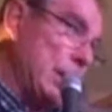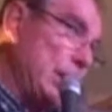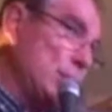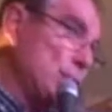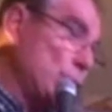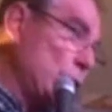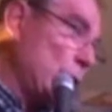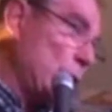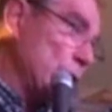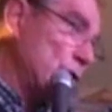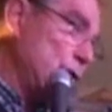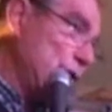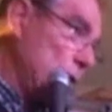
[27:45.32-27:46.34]
insurer
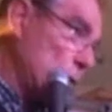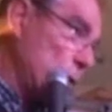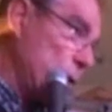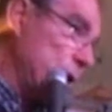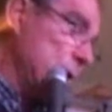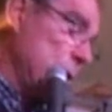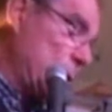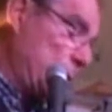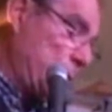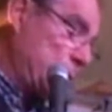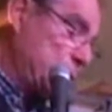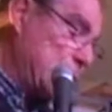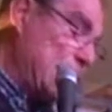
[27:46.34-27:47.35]
on steroids
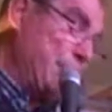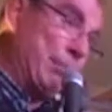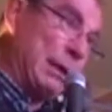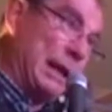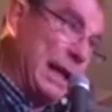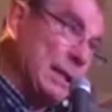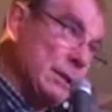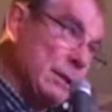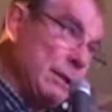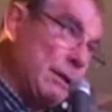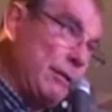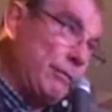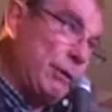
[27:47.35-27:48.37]
the template
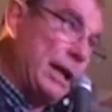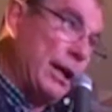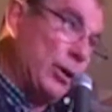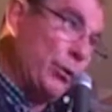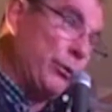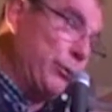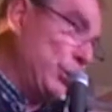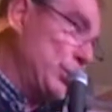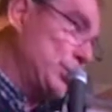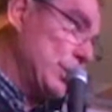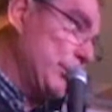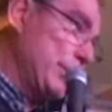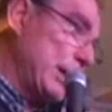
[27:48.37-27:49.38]
for our health
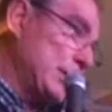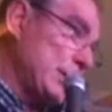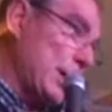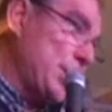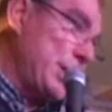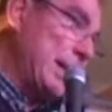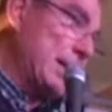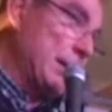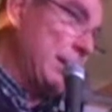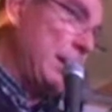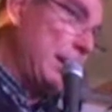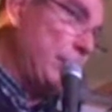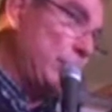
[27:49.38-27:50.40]
future? Because I think
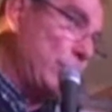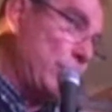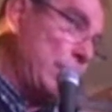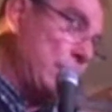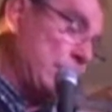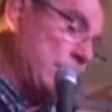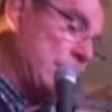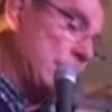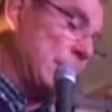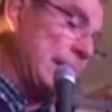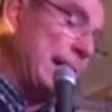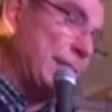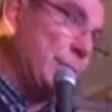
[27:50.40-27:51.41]
if you think the
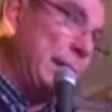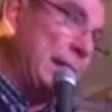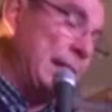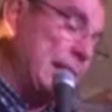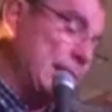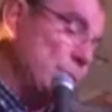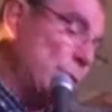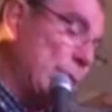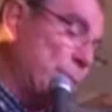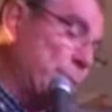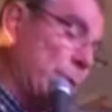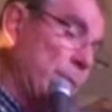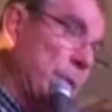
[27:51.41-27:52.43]
lack of Medicare is
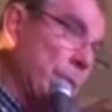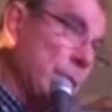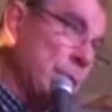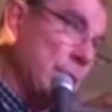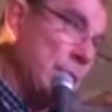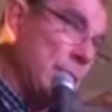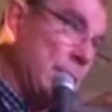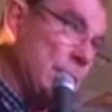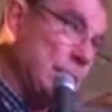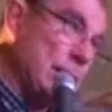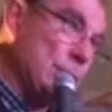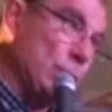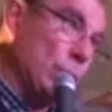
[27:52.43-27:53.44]
one problem,
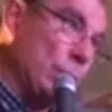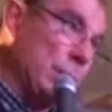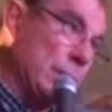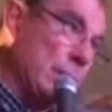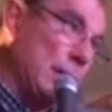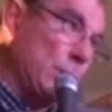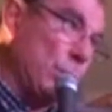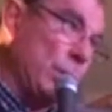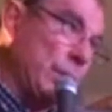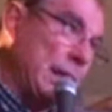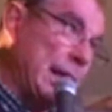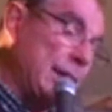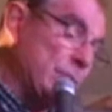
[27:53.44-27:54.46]
just look at
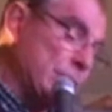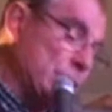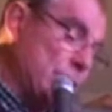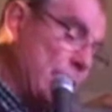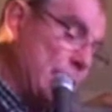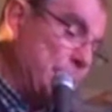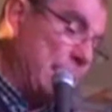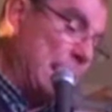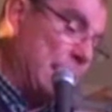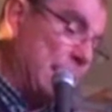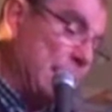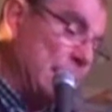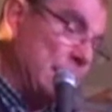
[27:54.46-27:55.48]
what the unrestrained
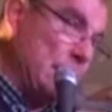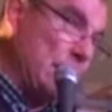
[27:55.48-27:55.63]
power